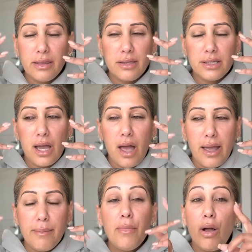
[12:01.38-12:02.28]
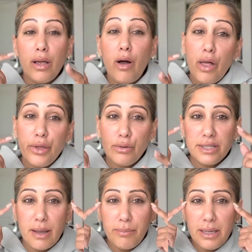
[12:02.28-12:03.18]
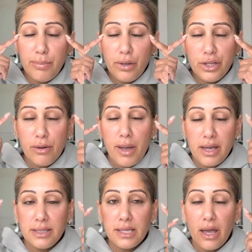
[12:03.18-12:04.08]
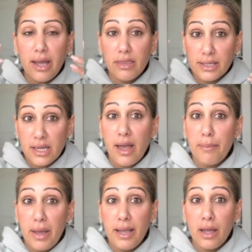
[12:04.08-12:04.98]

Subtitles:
the time, although some people in your mind's eye, the time